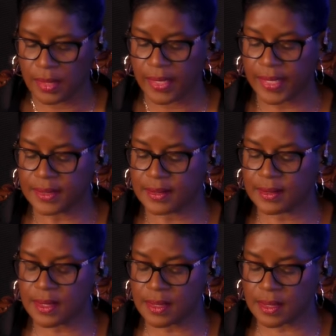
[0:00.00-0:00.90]
a
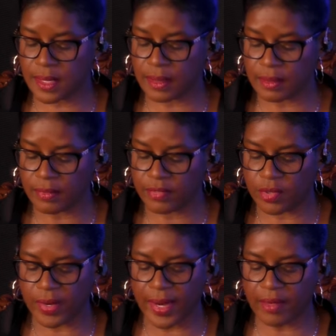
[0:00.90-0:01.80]
season
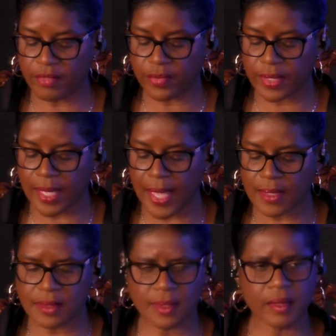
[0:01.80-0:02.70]
for every
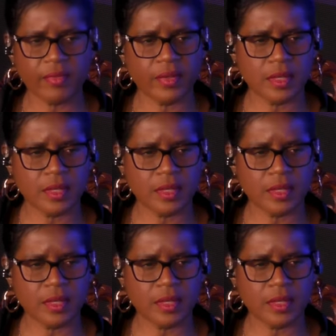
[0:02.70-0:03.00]
activity.